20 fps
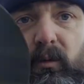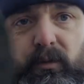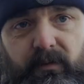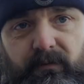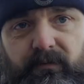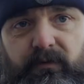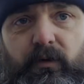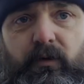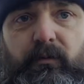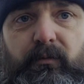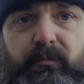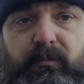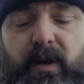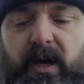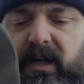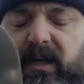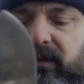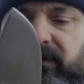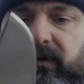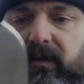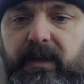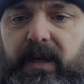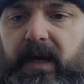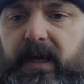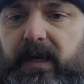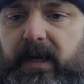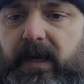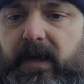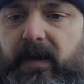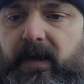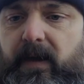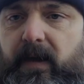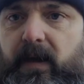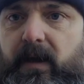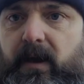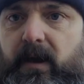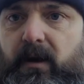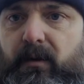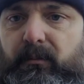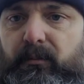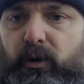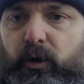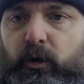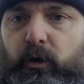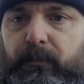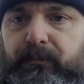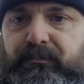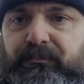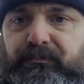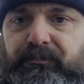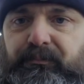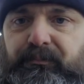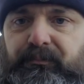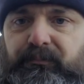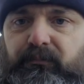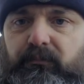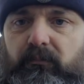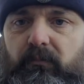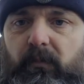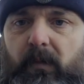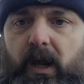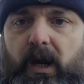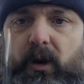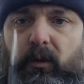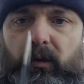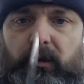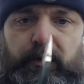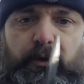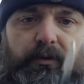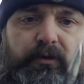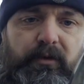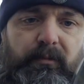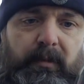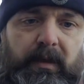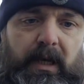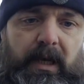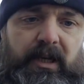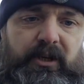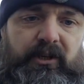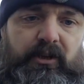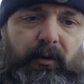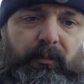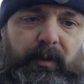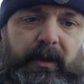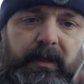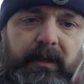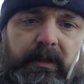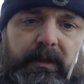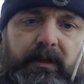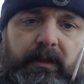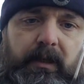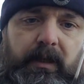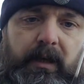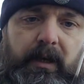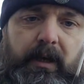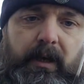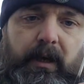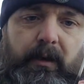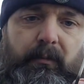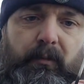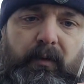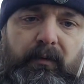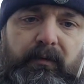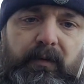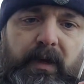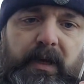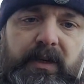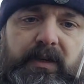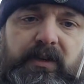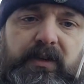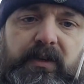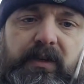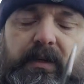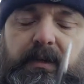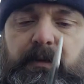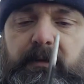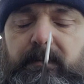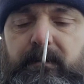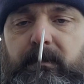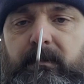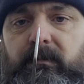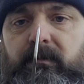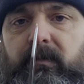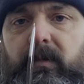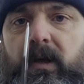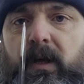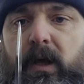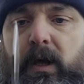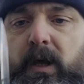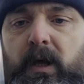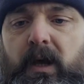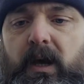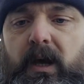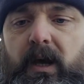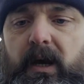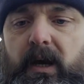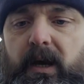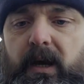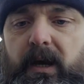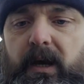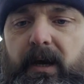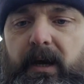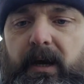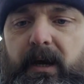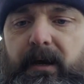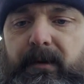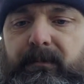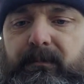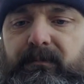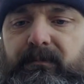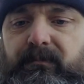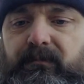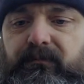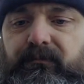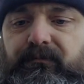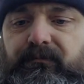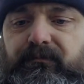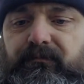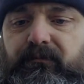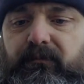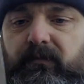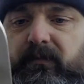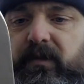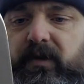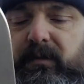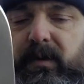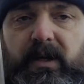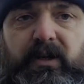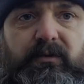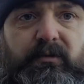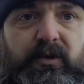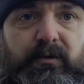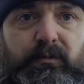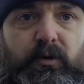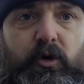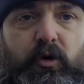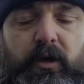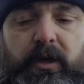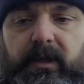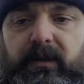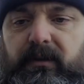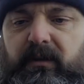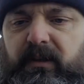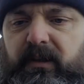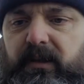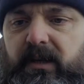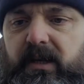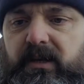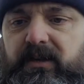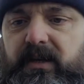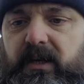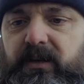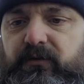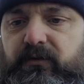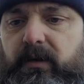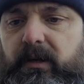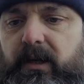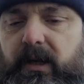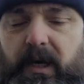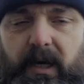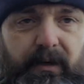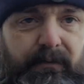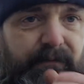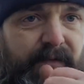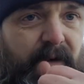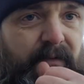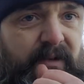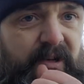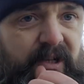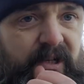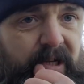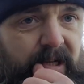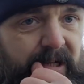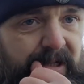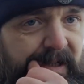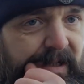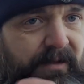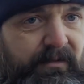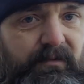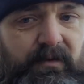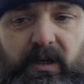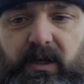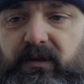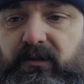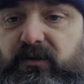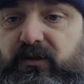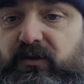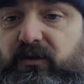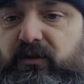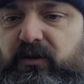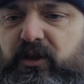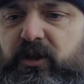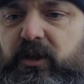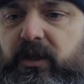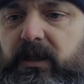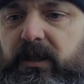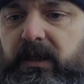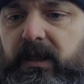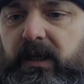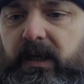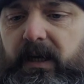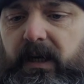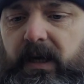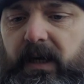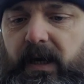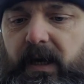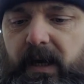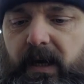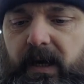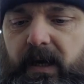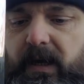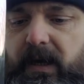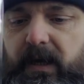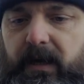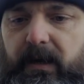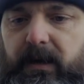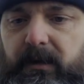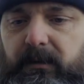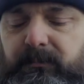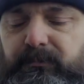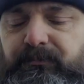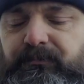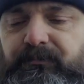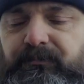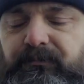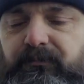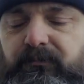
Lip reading: would have done back in the day. But I will do some light chopping with this to make some small kindling, etc., and feather sticks and such, and